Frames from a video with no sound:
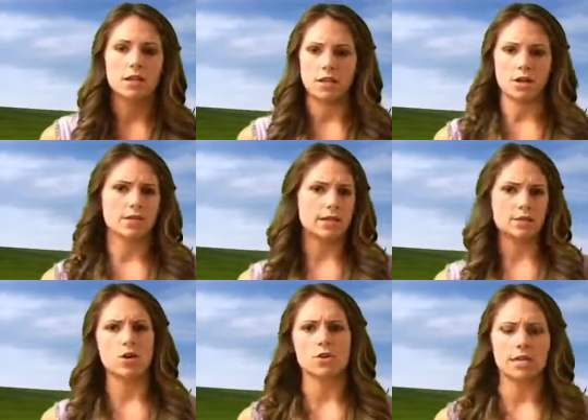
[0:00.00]
you know, that's
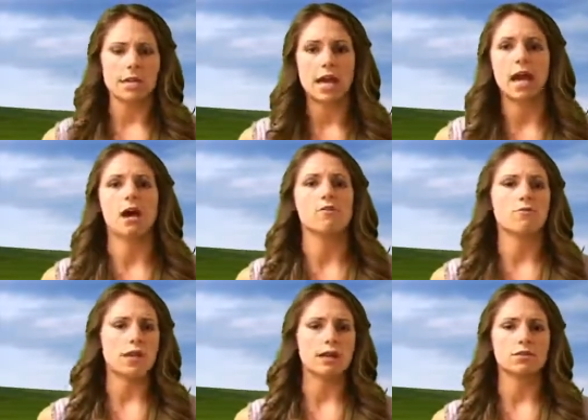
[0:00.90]
all they can have,
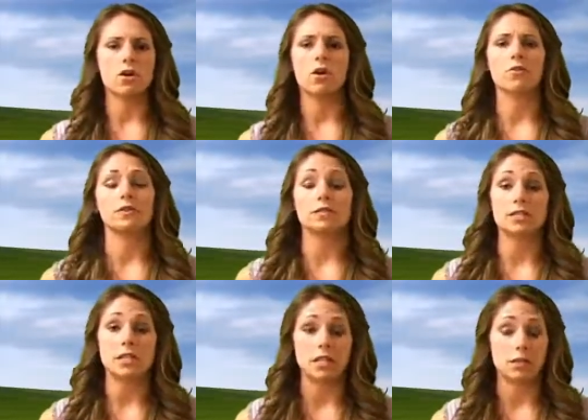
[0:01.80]
or that's all that's
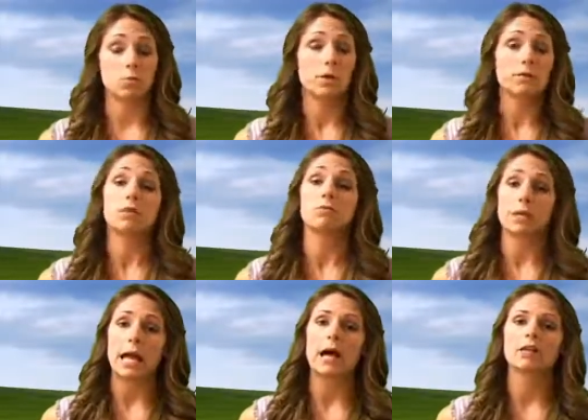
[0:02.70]
needed, when in
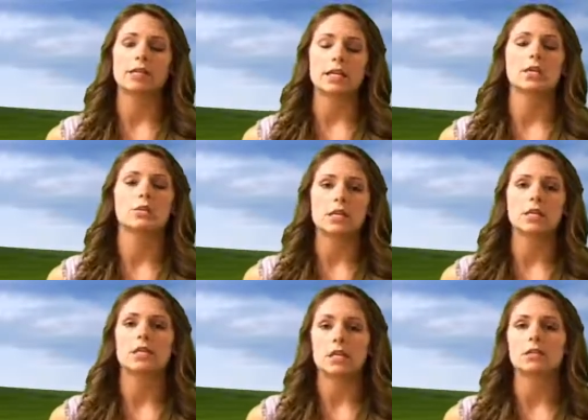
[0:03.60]
reality you need
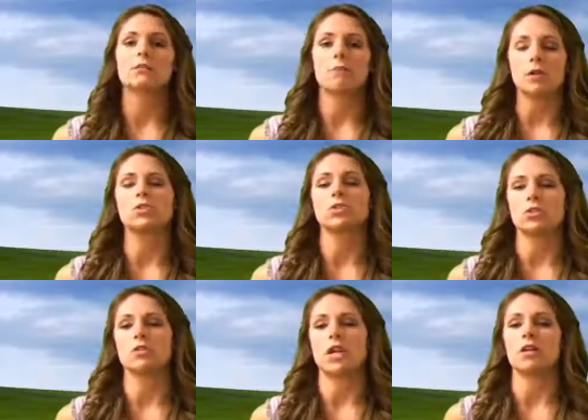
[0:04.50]
to eat as much
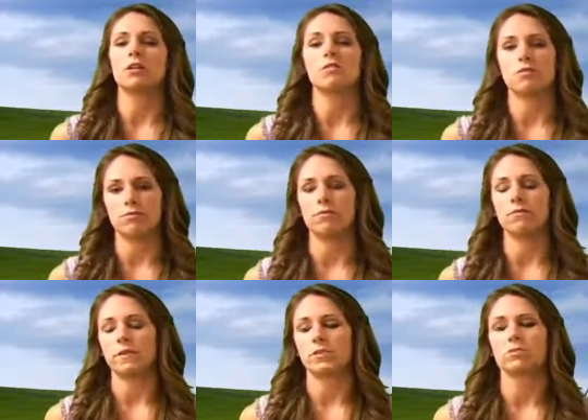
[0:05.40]
as you can of the fruit
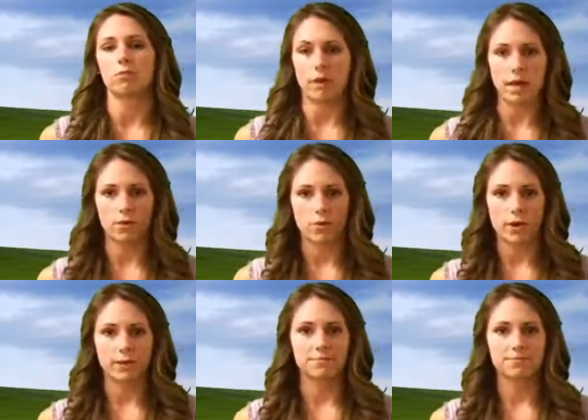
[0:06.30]
and vegetable
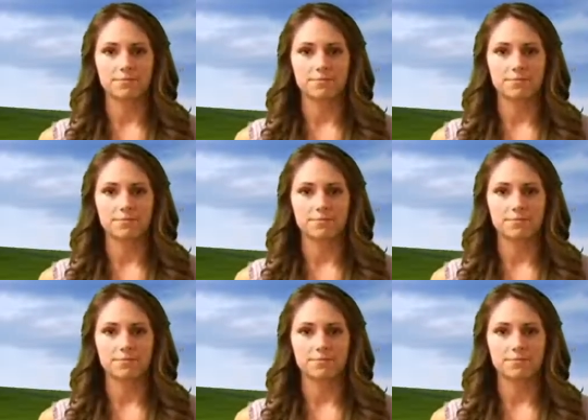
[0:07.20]
category.